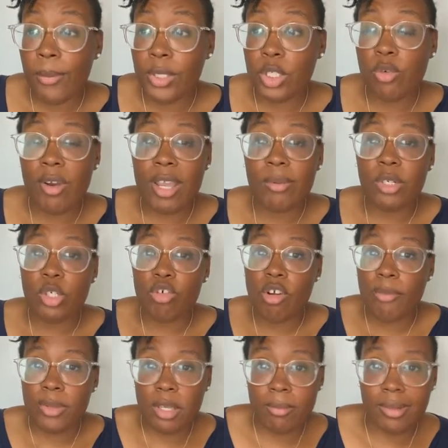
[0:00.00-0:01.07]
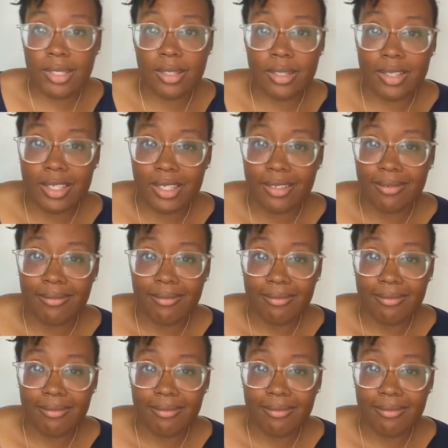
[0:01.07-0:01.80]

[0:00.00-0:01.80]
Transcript: but you were able to triple your business.